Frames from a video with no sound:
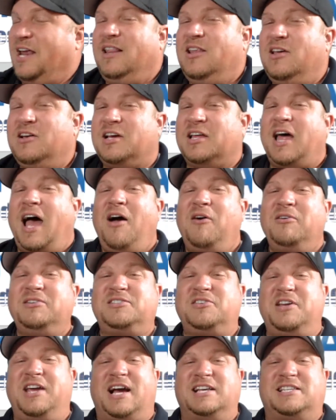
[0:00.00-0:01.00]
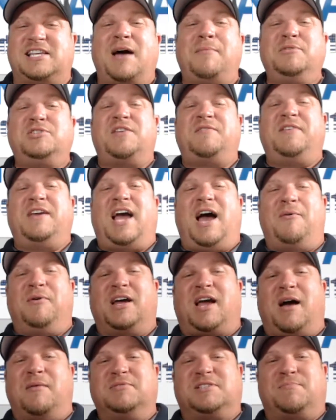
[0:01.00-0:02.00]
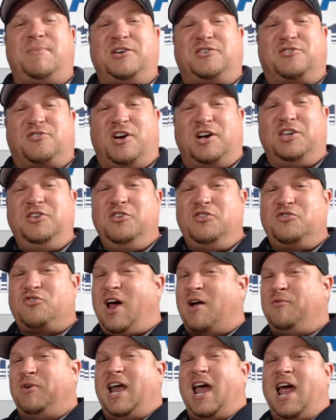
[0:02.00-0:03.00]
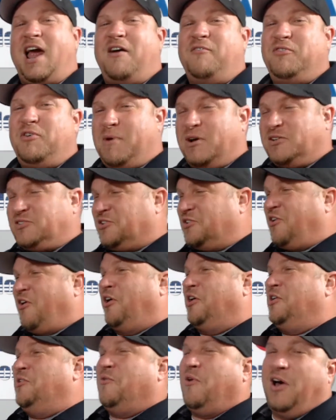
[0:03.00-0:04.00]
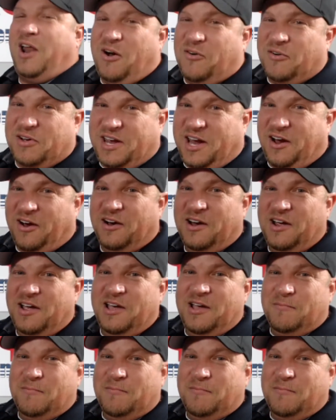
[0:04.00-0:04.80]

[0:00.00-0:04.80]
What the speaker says: And look, I always tell you guys, I'm a Chevy guy when it comes to my truck. You can drive whatever muscle car you want. I don't care.